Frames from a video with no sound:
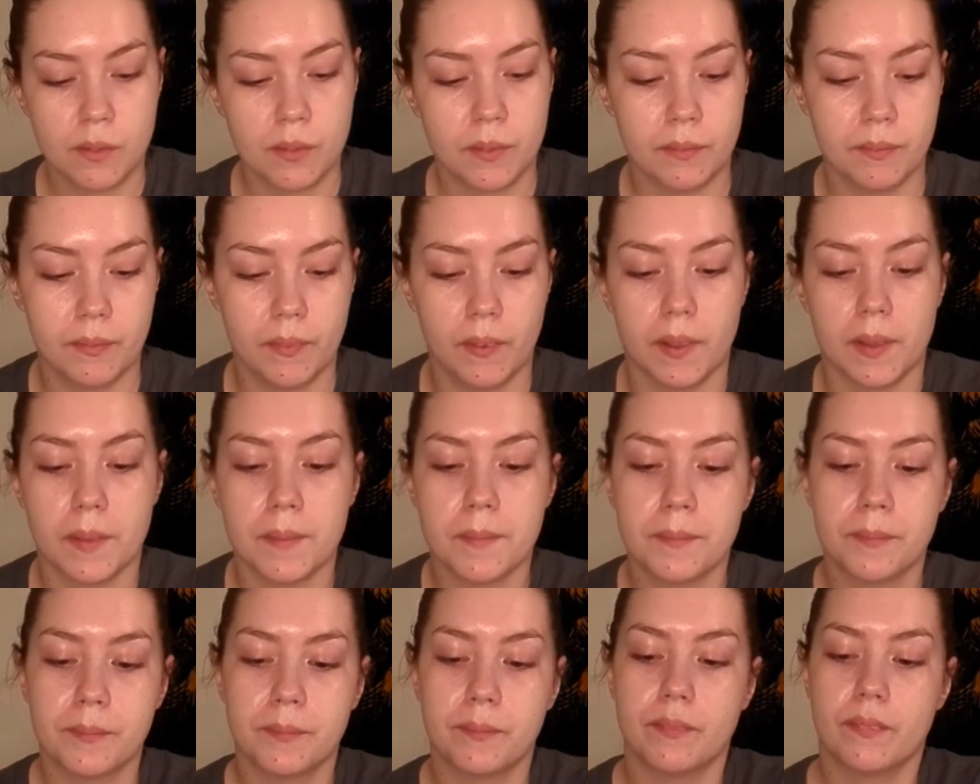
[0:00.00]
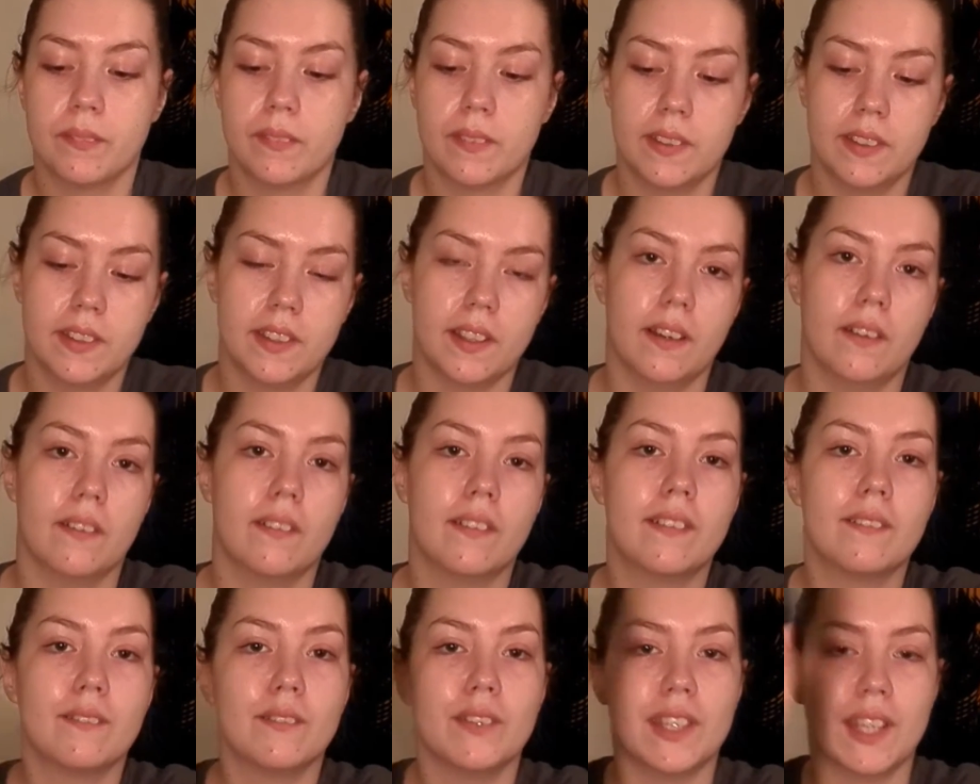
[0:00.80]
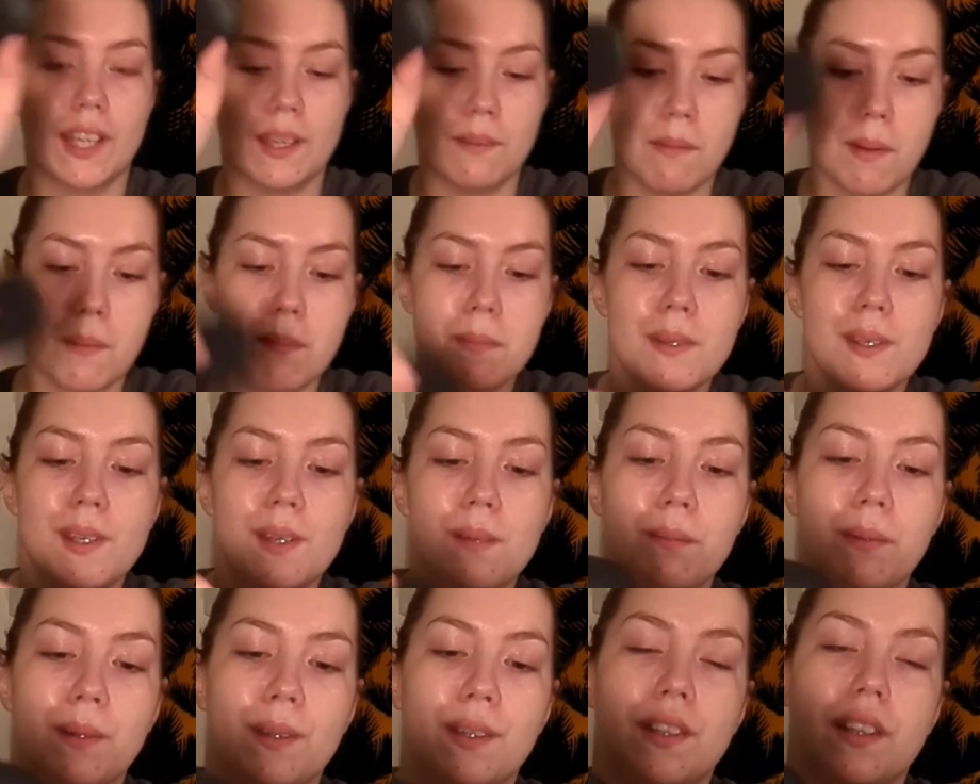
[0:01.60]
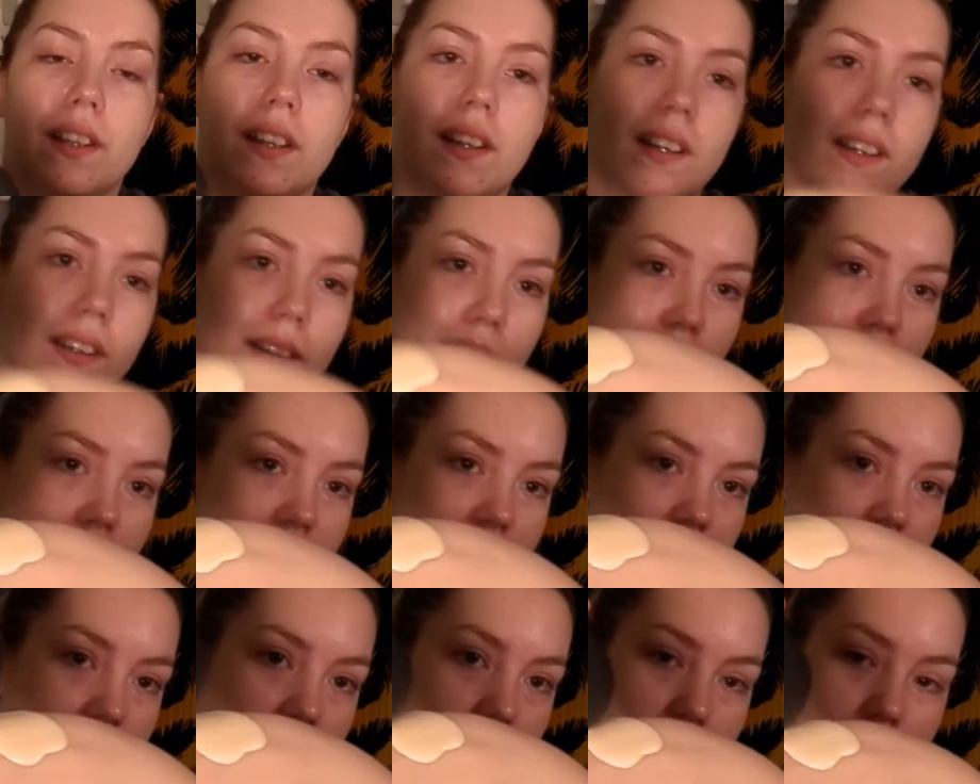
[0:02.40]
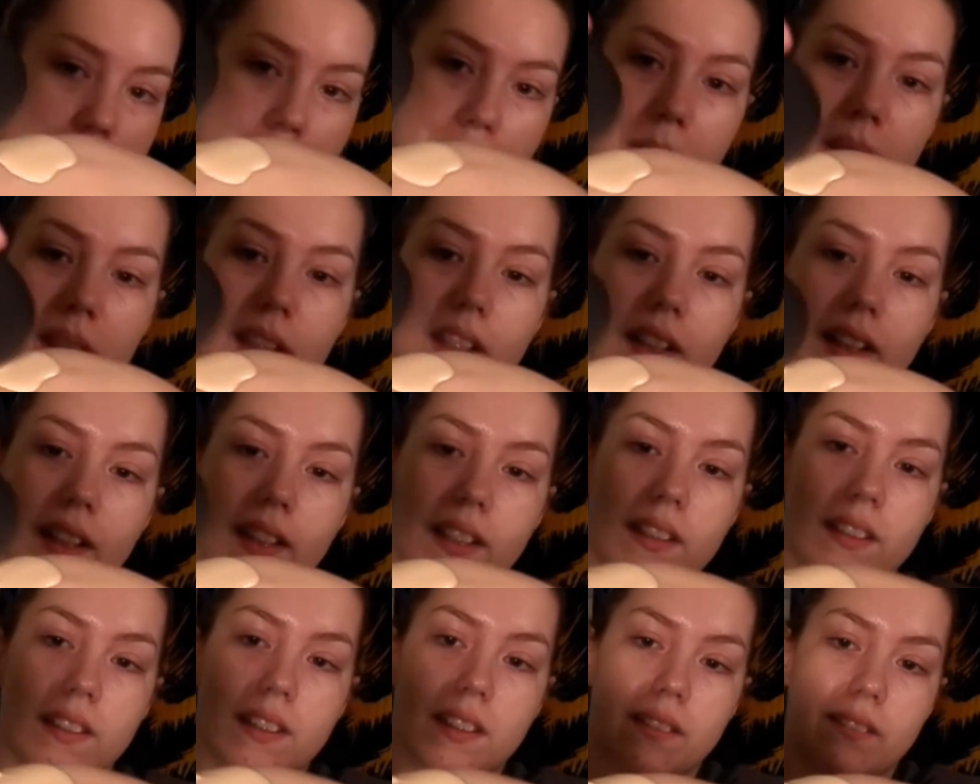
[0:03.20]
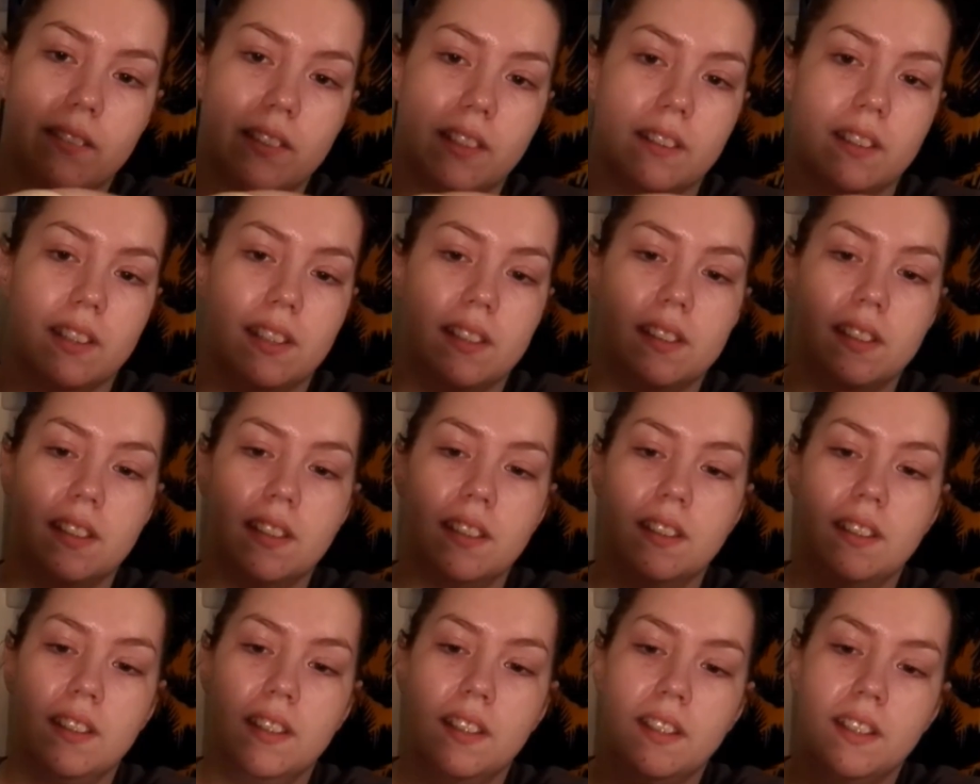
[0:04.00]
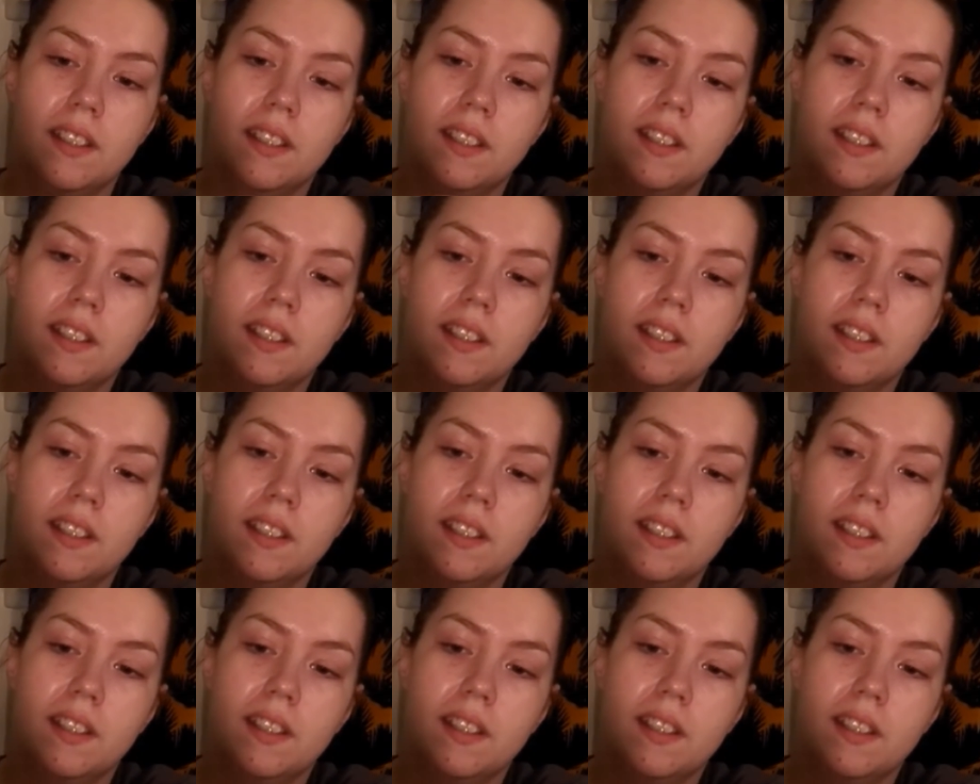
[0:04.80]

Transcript: Okay, so I'm gonna take my beauty blender and I'm just gonna dip it into the foundation,